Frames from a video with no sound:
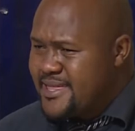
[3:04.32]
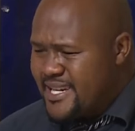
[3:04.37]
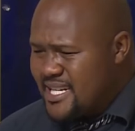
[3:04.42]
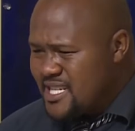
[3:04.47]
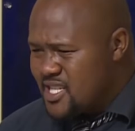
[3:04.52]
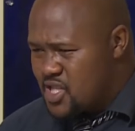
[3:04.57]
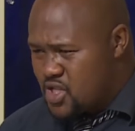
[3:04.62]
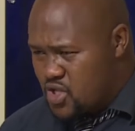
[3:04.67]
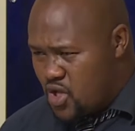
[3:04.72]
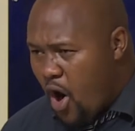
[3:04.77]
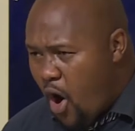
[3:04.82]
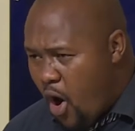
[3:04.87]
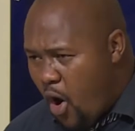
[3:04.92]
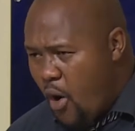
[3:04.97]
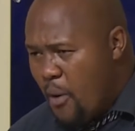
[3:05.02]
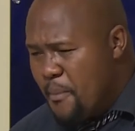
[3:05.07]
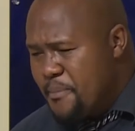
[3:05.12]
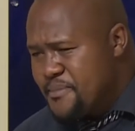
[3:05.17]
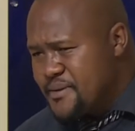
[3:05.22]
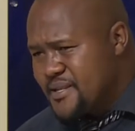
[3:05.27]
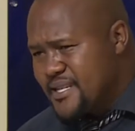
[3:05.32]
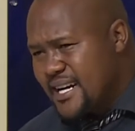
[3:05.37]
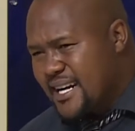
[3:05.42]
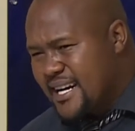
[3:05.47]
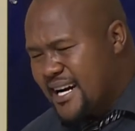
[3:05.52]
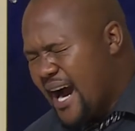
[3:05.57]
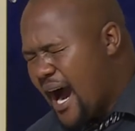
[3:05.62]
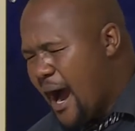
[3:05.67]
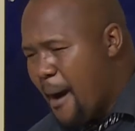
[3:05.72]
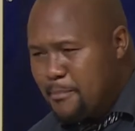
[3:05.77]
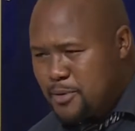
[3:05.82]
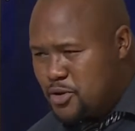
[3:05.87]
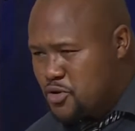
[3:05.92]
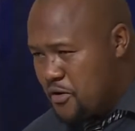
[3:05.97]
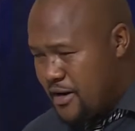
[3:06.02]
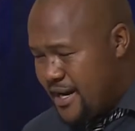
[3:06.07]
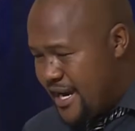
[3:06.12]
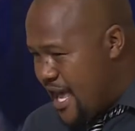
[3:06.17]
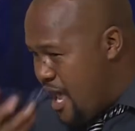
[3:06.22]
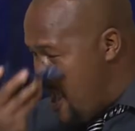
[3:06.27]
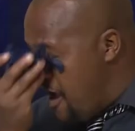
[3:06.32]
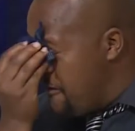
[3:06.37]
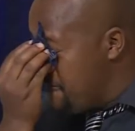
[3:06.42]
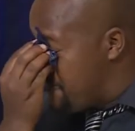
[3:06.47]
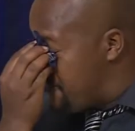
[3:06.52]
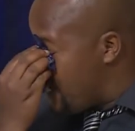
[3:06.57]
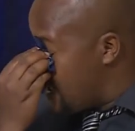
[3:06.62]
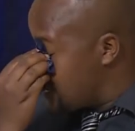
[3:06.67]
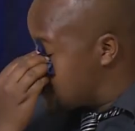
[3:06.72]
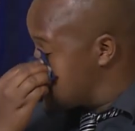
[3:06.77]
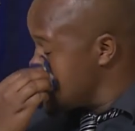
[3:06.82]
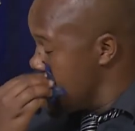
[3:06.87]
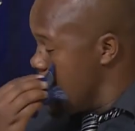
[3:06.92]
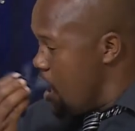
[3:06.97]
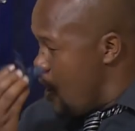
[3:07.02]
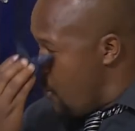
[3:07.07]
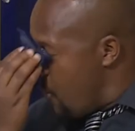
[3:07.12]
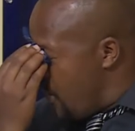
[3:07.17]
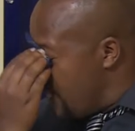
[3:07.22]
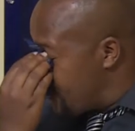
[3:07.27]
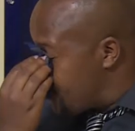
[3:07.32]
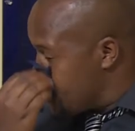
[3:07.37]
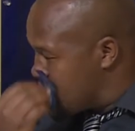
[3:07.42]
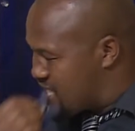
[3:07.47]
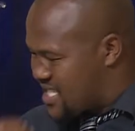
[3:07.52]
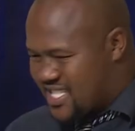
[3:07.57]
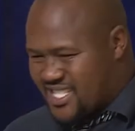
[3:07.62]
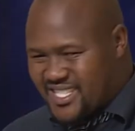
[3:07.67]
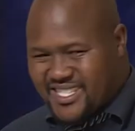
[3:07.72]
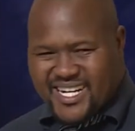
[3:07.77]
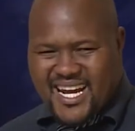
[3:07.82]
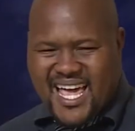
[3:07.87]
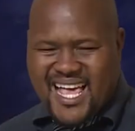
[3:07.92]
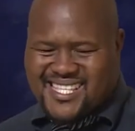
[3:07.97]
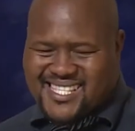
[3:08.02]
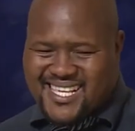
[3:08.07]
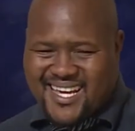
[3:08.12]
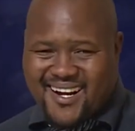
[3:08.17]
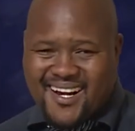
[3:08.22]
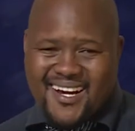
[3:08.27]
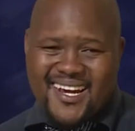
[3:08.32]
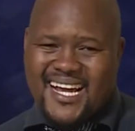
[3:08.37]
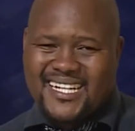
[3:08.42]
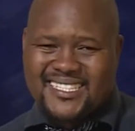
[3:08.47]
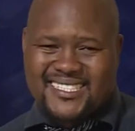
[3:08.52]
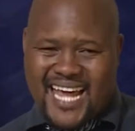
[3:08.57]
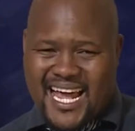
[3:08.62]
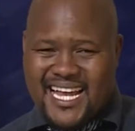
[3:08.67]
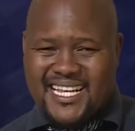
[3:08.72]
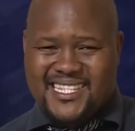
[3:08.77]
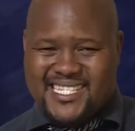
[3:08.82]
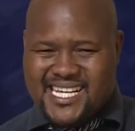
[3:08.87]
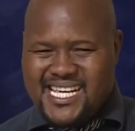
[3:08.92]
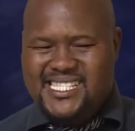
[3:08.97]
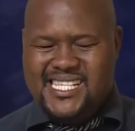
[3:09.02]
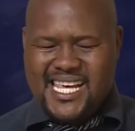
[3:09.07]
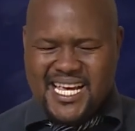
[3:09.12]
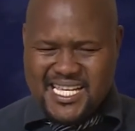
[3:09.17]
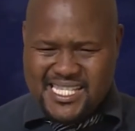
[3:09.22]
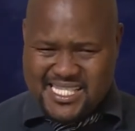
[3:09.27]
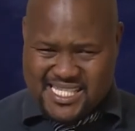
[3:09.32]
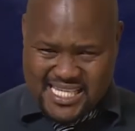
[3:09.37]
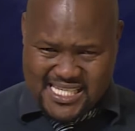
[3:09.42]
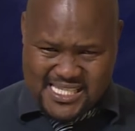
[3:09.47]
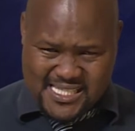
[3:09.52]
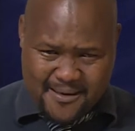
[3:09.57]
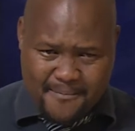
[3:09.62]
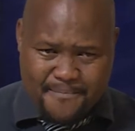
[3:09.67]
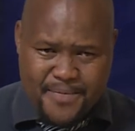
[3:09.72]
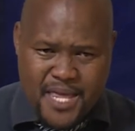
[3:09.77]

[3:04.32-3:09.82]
These storms come to leave us with stress-related diseases.